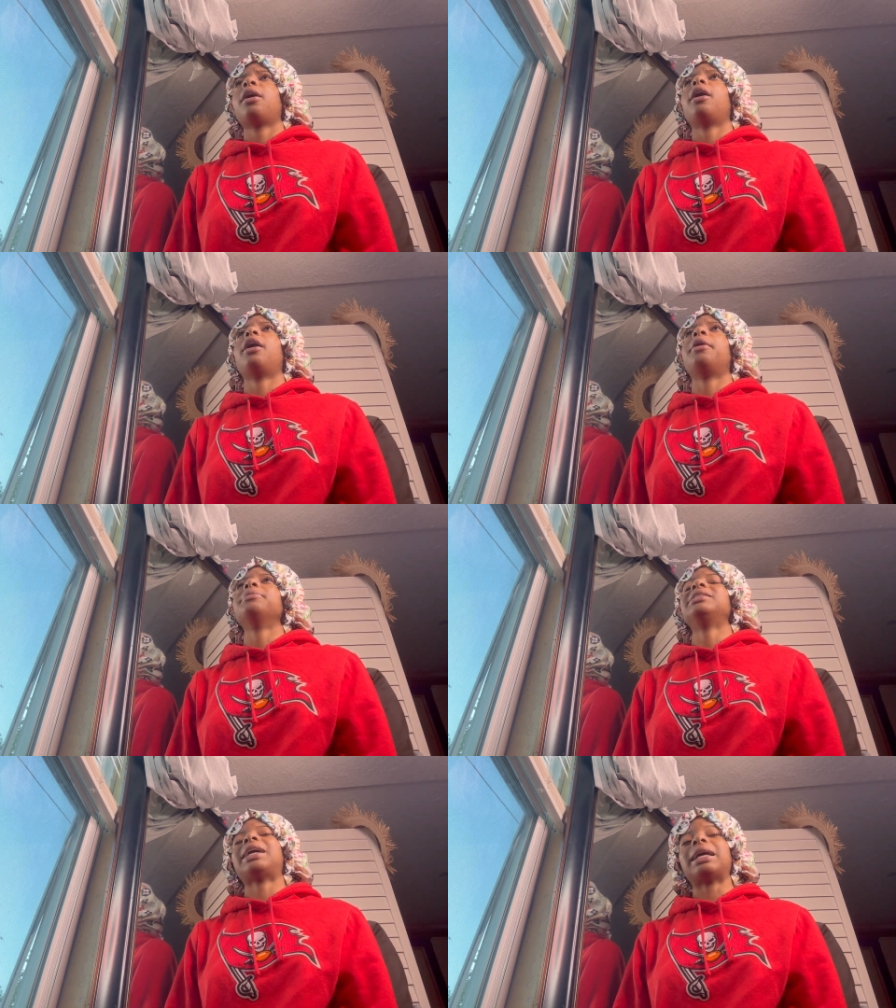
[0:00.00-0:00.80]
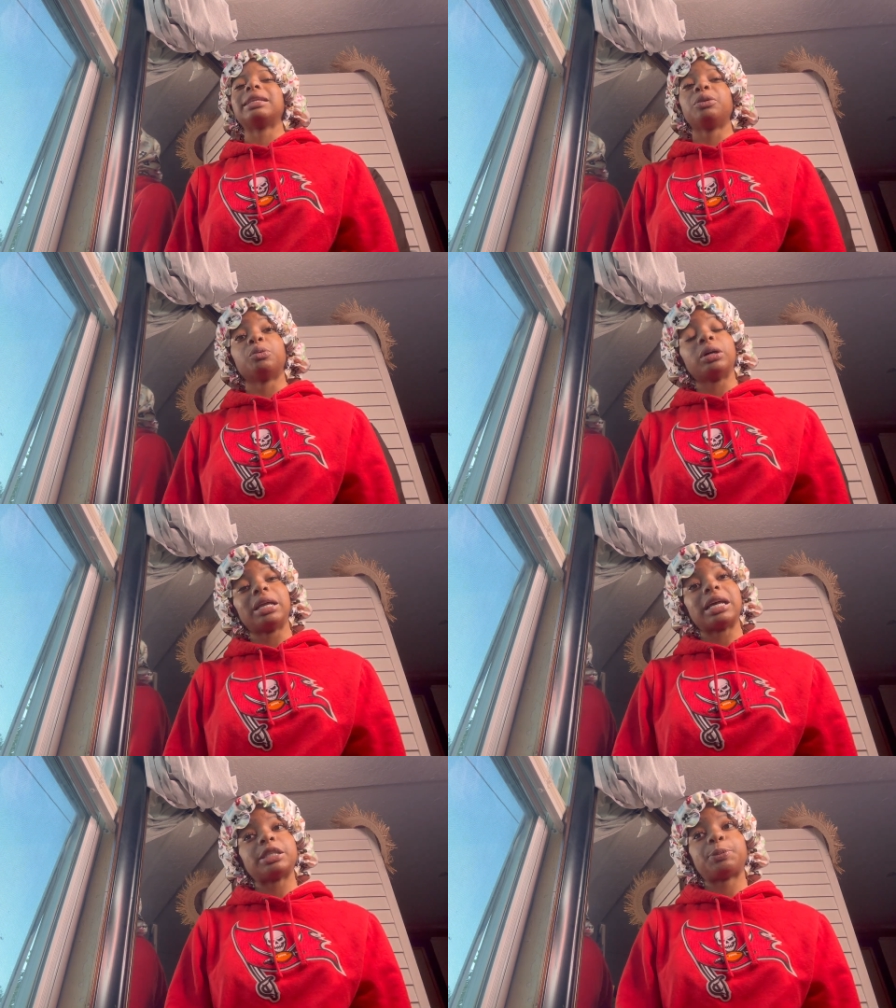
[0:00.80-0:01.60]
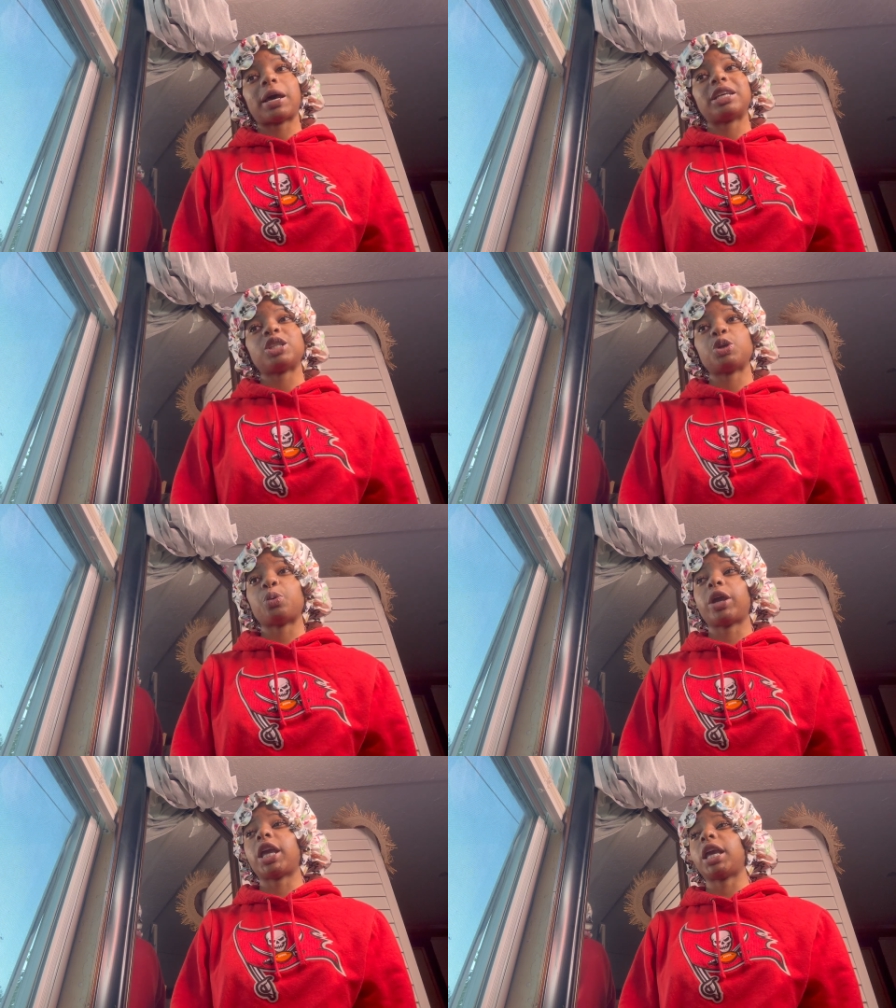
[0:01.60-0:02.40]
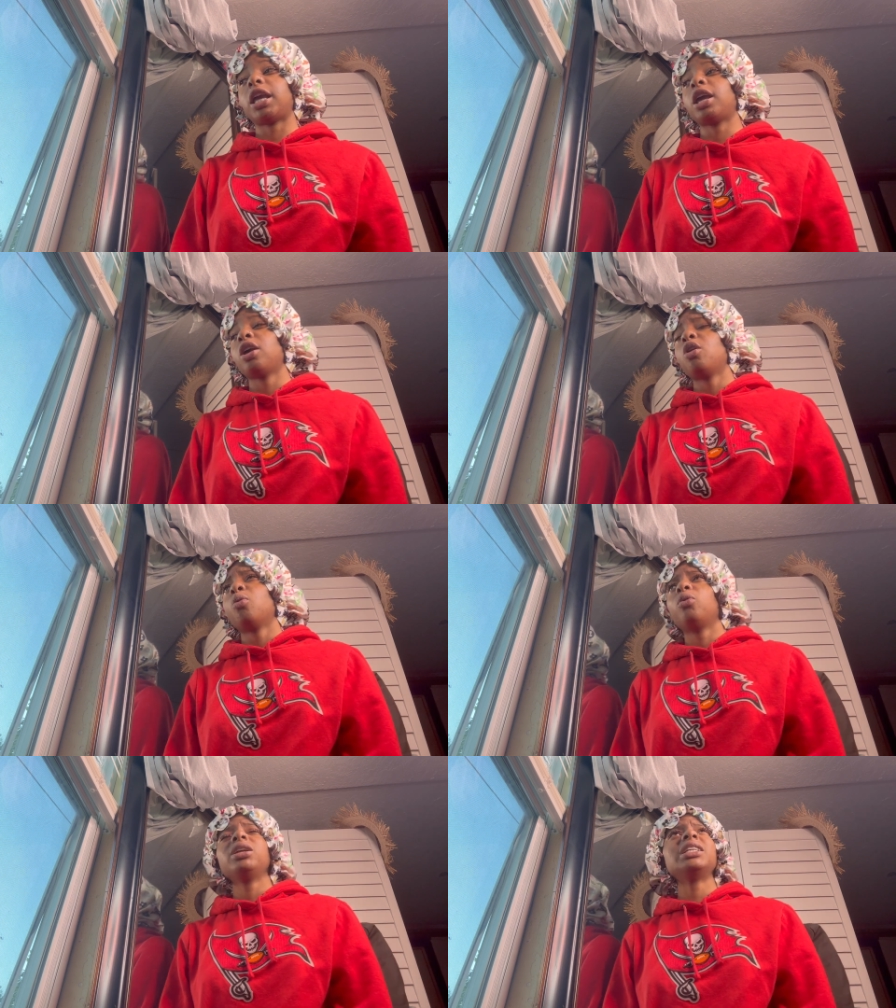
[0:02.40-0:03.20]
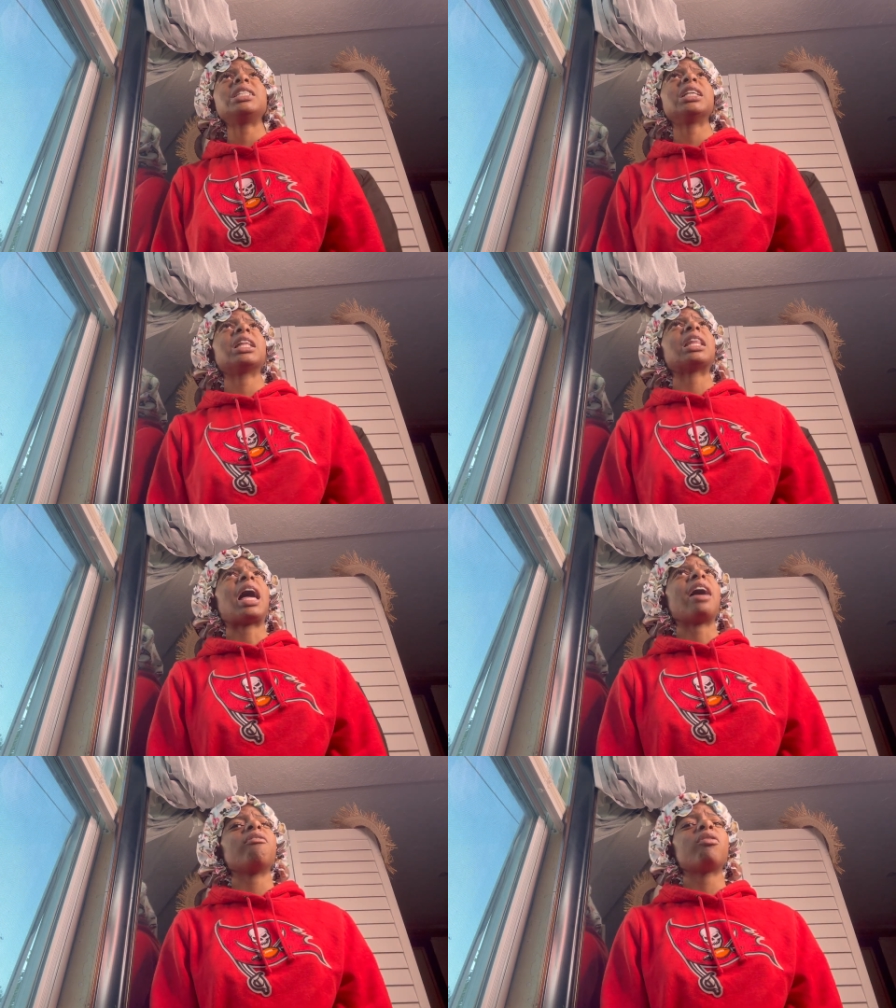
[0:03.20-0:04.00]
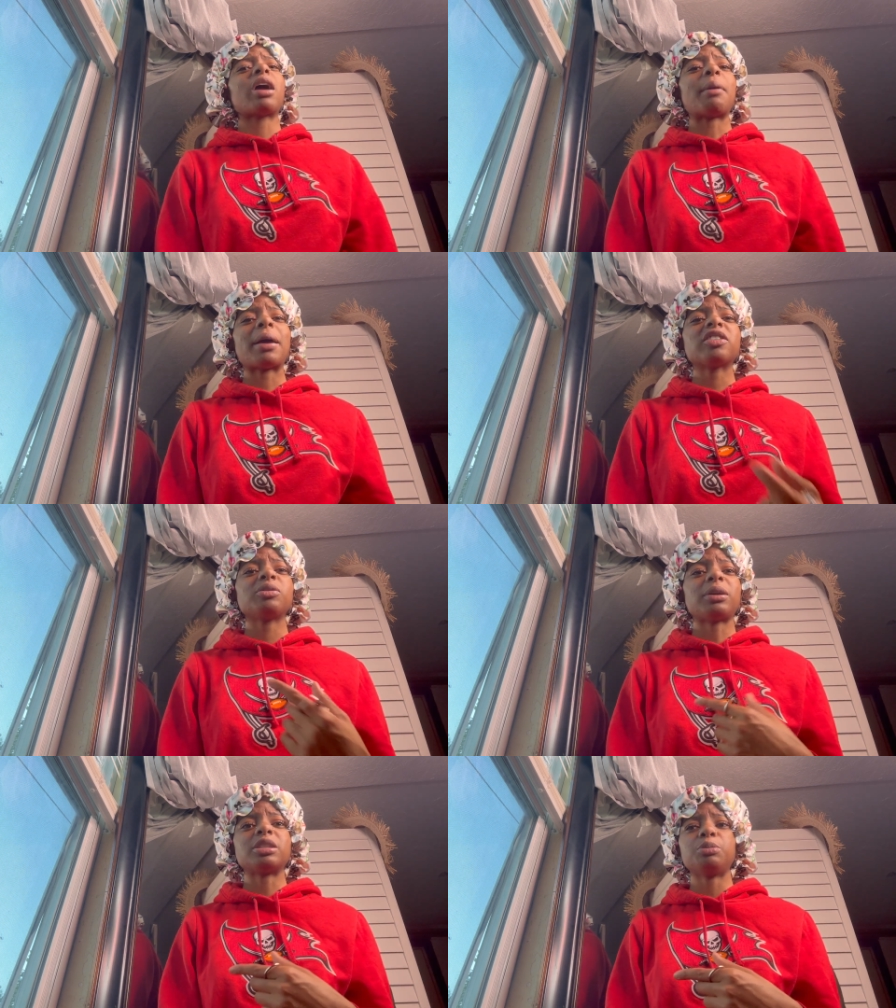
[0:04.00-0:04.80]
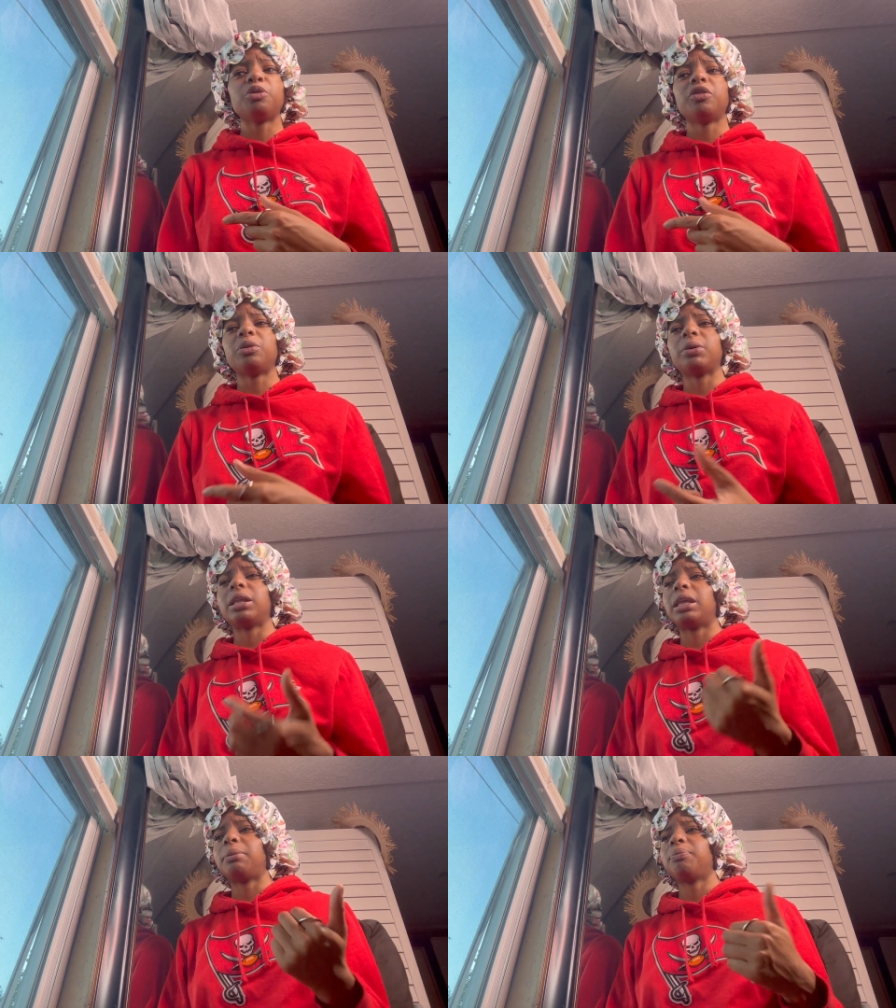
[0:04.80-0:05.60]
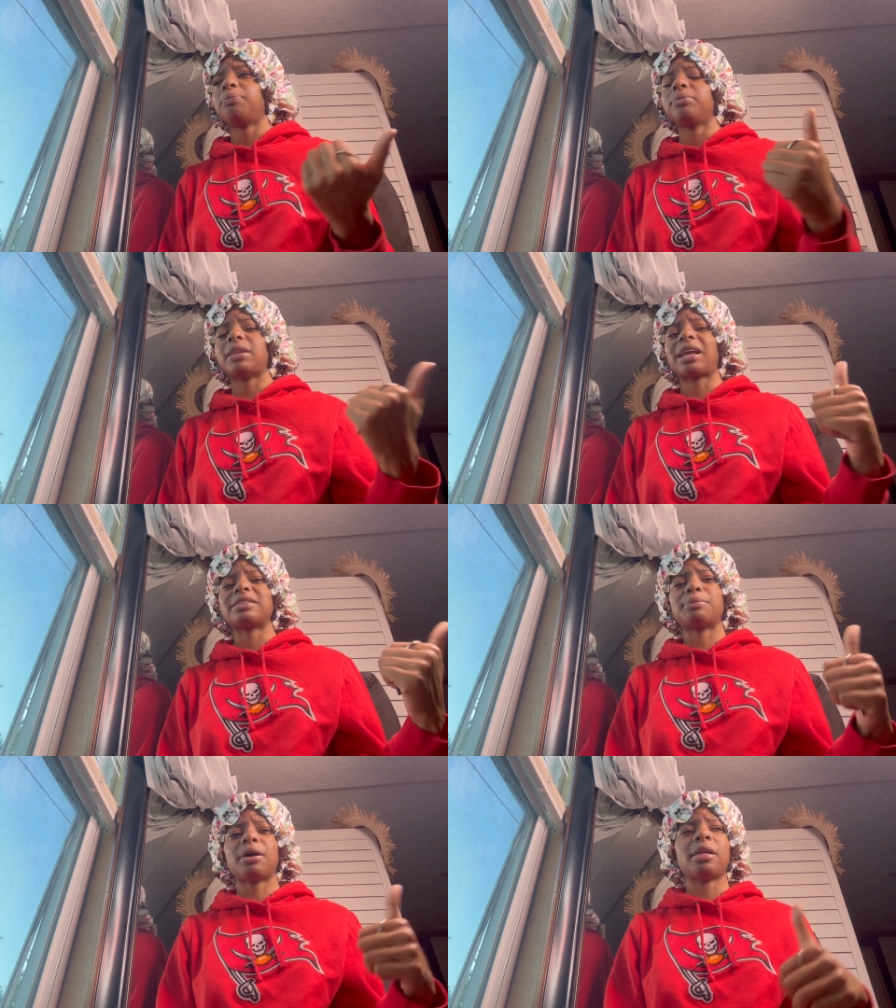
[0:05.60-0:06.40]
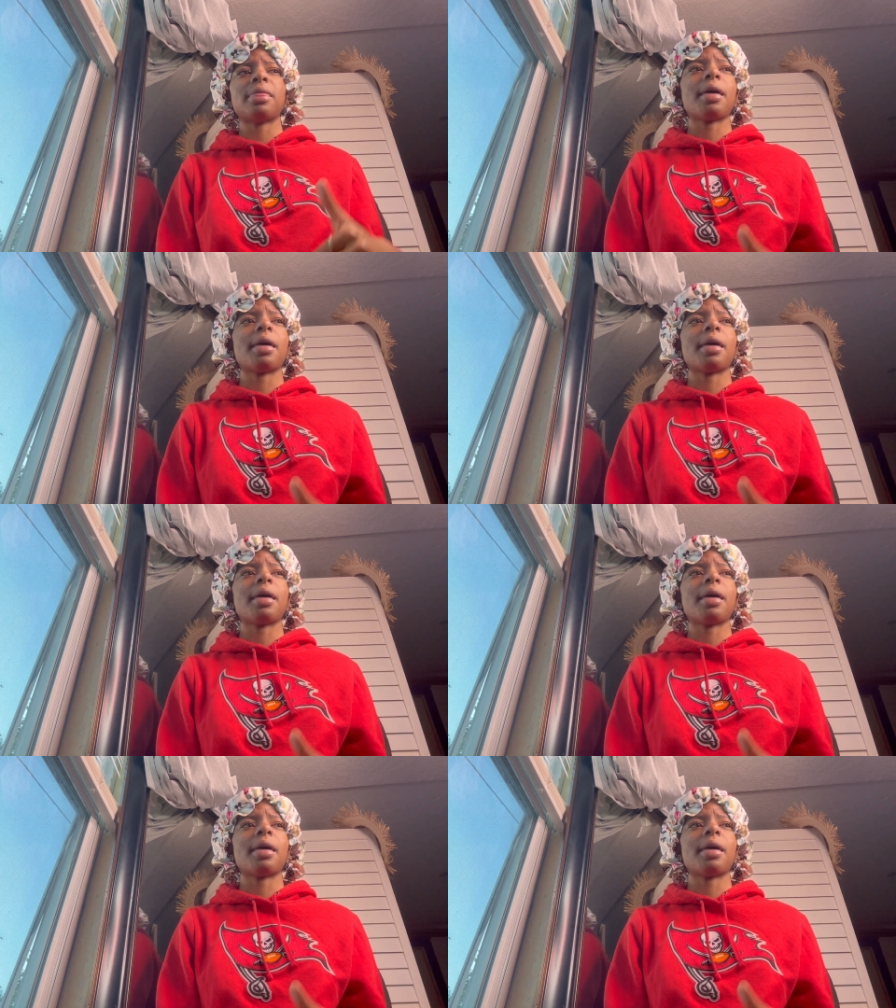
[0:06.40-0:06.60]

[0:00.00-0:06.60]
Um, sadly, one has passed away. One is still alive. Where I'm actually about to move in with him next month.